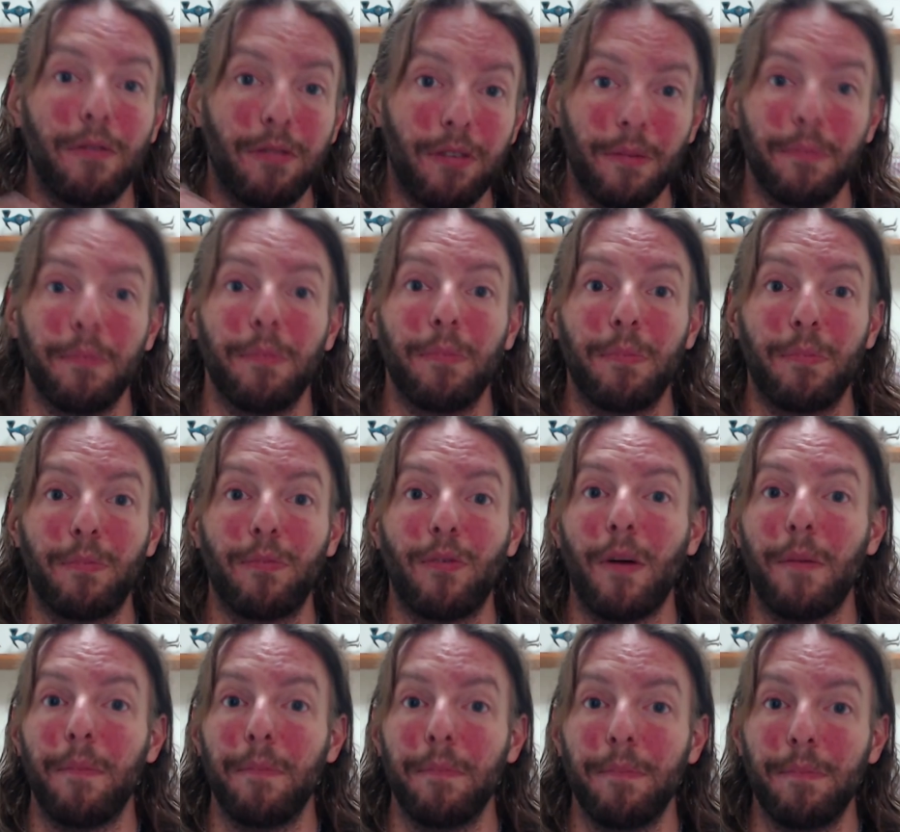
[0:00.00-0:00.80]

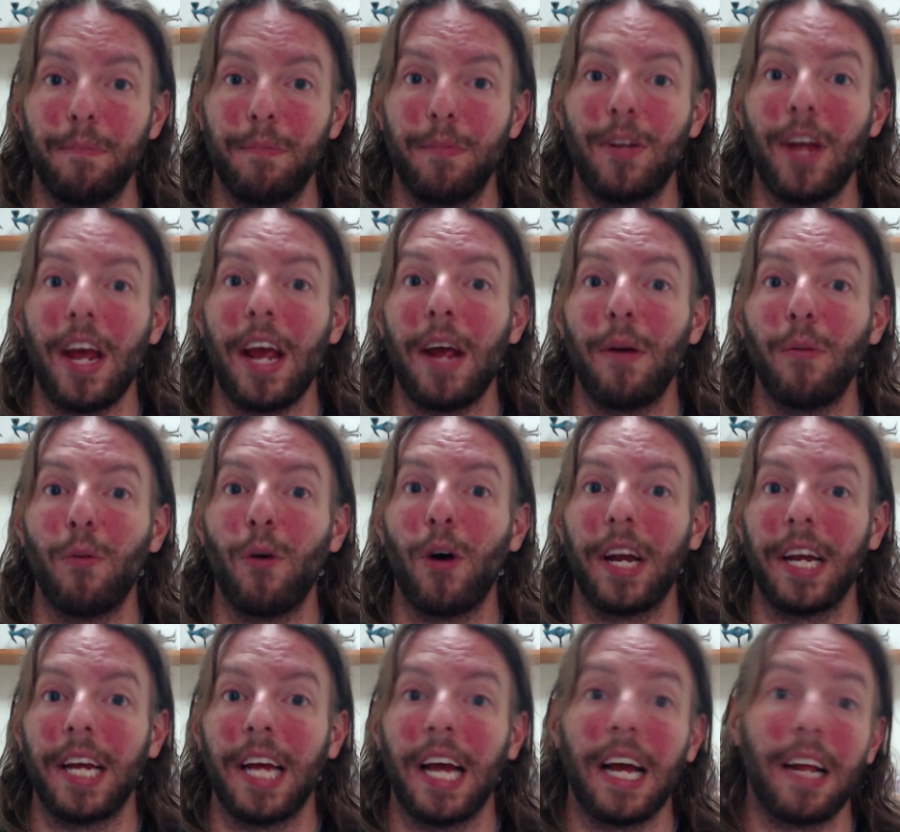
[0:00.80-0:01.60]
from day
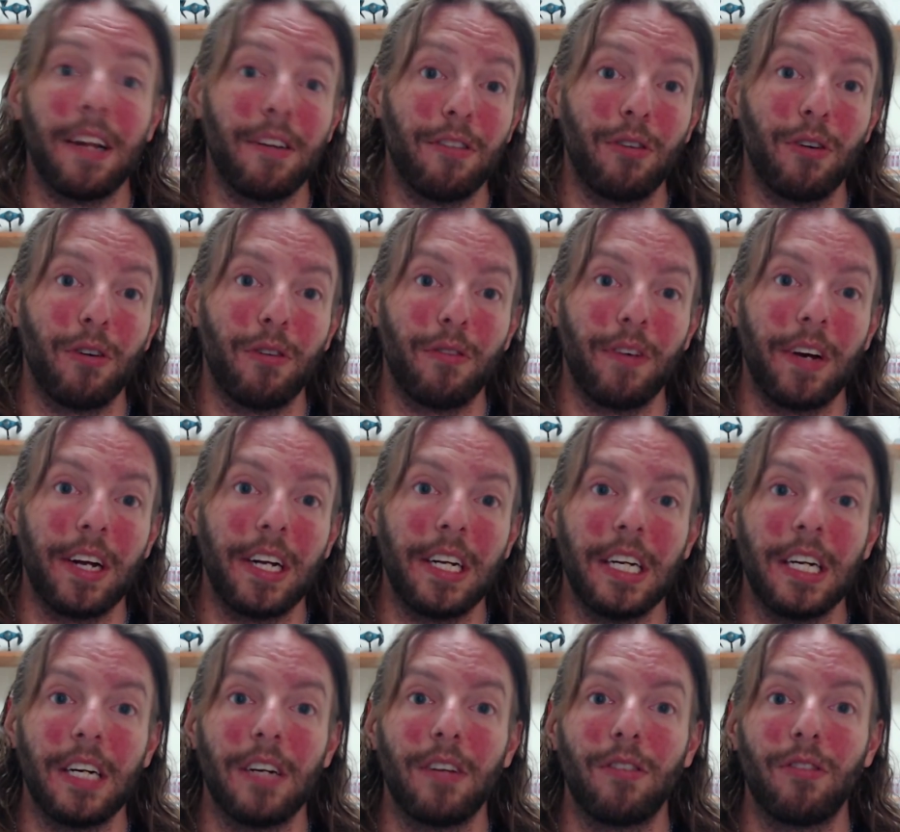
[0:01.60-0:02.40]
one again sort of idea.